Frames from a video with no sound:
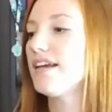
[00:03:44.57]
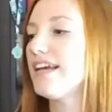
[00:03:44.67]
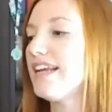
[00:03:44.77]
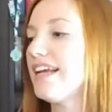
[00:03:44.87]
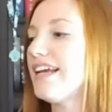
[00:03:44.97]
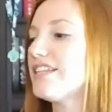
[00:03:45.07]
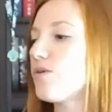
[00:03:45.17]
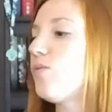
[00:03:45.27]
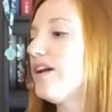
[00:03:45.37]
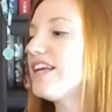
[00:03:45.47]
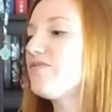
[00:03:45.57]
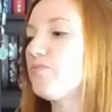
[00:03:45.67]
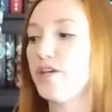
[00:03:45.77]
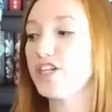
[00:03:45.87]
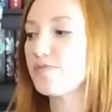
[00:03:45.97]
It is What If
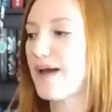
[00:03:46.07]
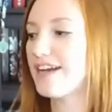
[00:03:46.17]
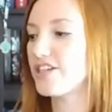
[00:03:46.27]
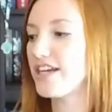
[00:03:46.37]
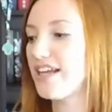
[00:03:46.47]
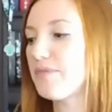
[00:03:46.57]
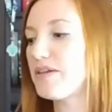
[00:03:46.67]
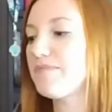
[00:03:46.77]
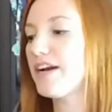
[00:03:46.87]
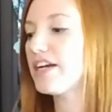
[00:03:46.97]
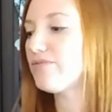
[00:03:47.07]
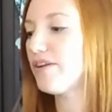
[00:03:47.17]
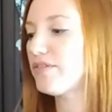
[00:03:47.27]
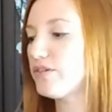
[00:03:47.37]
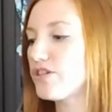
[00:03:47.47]
British Magic Kept the American
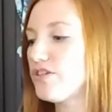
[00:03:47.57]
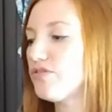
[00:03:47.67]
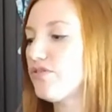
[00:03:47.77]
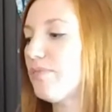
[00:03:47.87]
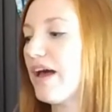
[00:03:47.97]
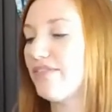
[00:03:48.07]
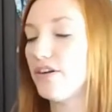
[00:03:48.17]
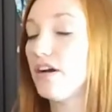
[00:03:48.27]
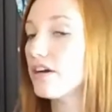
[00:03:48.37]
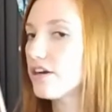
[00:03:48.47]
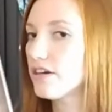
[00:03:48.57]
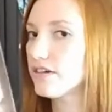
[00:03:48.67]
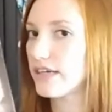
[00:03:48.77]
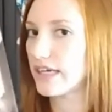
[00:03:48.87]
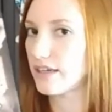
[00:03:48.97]
Revolution from Ever
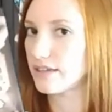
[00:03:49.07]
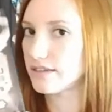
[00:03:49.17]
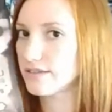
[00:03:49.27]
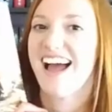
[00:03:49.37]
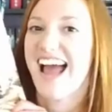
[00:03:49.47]
Occurring.